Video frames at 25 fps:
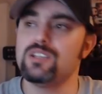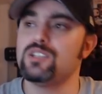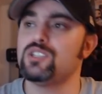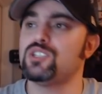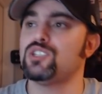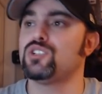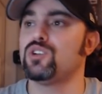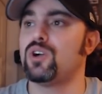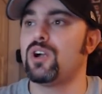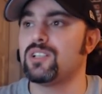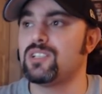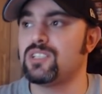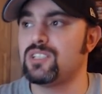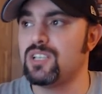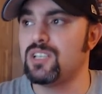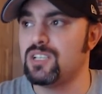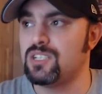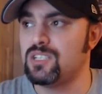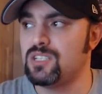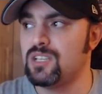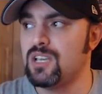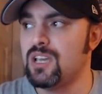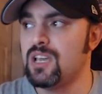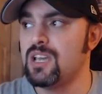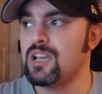starts
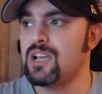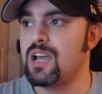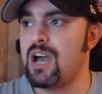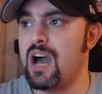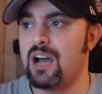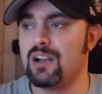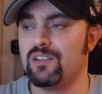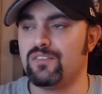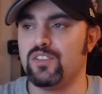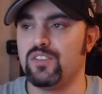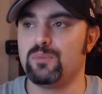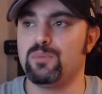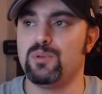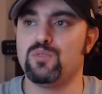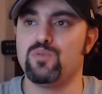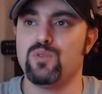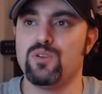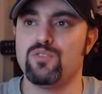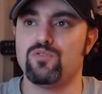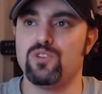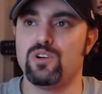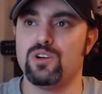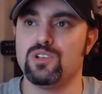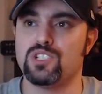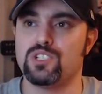this conflict
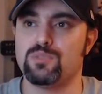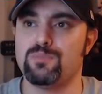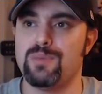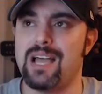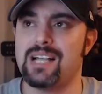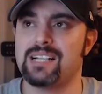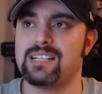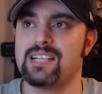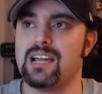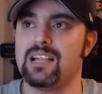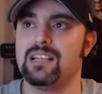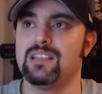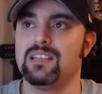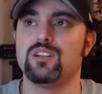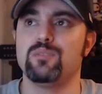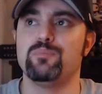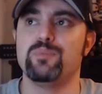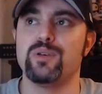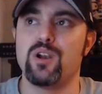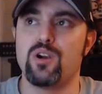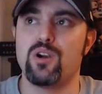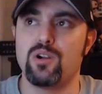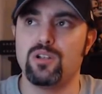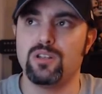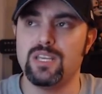between Raw and SmackDown a little
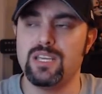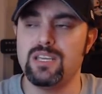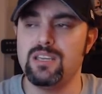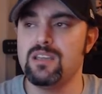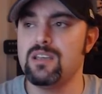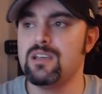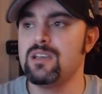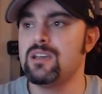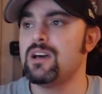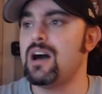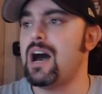bit early.